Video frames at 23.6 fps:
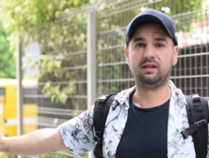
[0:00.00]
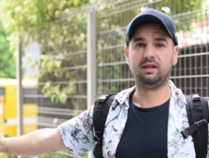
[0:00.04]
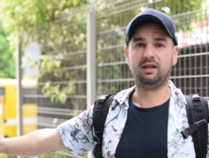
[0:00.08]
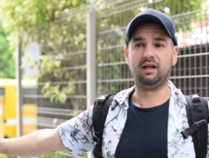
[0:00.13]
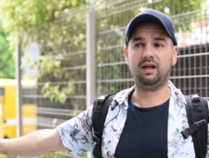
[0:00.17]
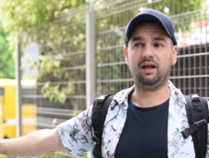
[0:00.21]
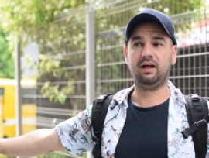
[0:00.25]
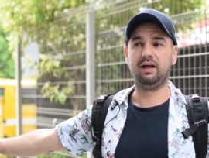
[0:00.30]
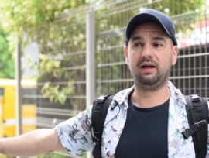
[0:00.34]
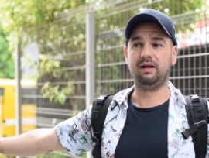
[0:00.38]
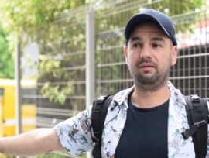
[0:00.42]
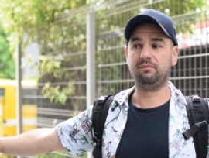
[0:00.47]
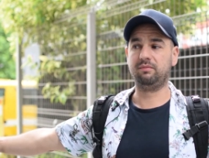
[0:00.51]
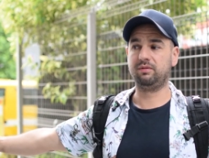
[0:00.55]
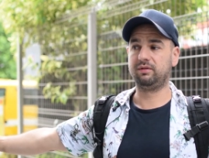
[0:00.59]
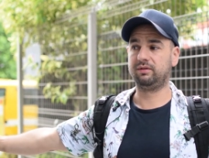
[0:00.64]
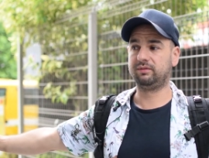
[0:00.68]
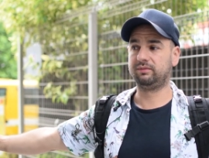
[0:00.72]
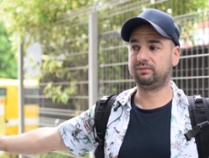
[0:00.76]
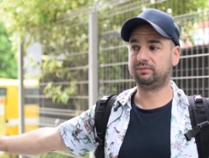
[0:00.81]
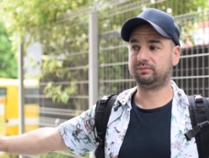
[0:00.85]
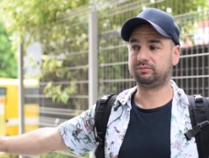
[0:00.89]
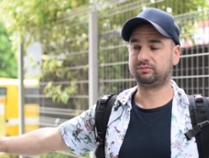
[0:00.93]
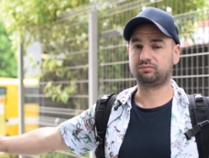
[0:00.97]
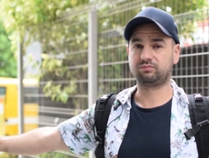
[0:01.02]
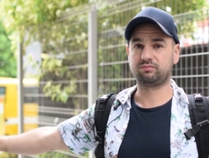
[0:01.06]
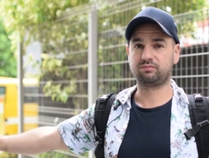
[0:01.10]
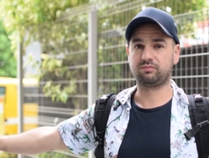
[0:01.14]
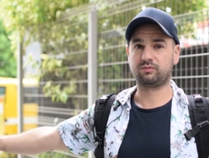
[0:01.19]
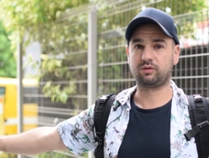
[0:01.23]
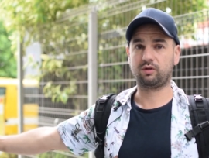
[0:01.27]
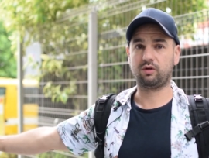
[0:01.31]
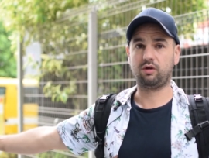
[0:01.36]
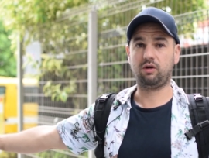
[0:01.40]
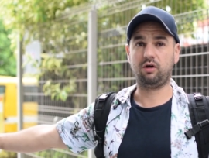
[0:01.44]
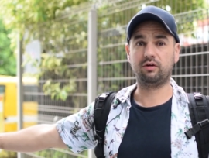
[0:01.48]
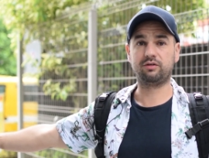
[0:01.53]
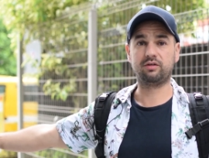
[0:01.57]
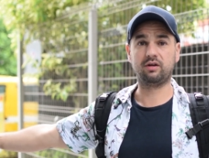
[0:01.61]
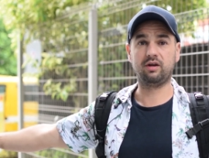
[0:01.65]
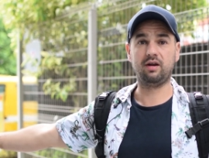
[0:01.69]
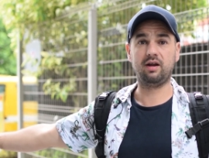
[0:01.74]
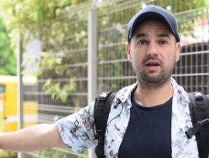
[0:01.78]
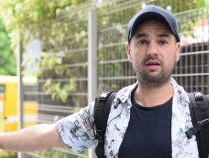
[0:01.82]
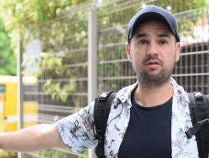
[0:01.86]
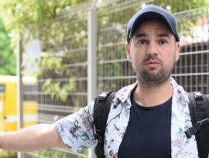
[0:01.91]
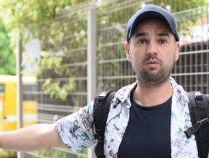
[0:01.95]
Um, on to
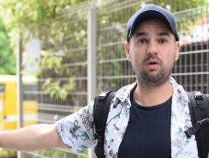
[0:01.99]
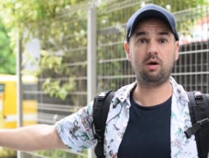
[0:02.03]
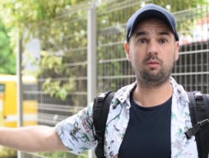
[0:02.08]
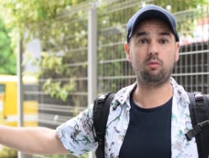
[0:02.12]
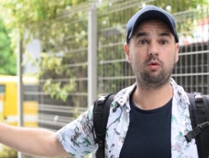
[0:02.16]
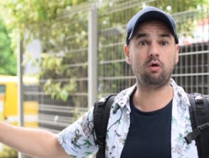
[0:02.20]
the next one.